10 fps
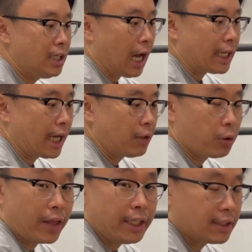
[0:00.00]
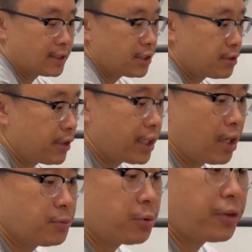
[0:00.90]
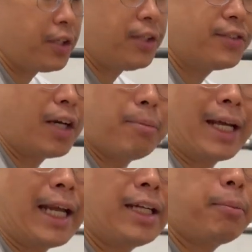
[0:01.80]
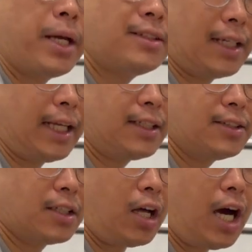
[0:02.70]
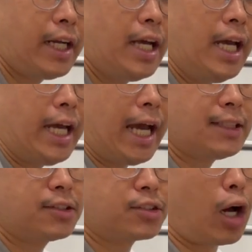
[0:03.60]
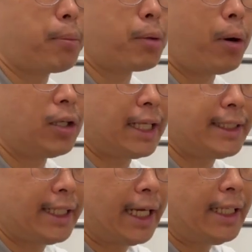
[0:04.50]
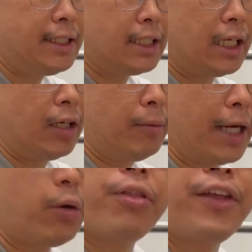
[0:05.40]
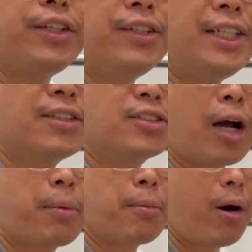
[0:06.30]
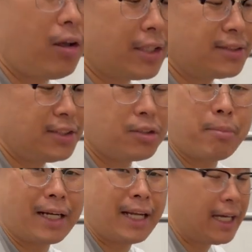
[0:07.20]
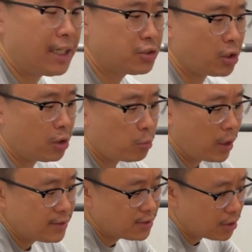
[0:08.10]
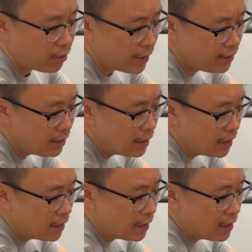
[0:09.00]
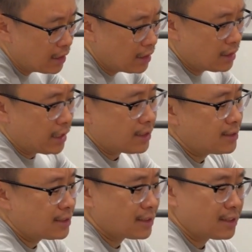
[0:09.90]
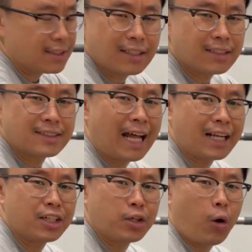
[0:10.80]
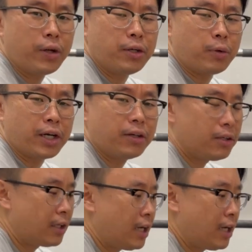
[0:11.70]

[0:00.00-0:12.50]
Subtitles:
Again, with any accessory, it comes with these magnetic pins. I like these a lot. It has a stopper ball at the end. I don't think you need a stopper ball because these are magnetic. So once they're in, it's not going to go anywhere.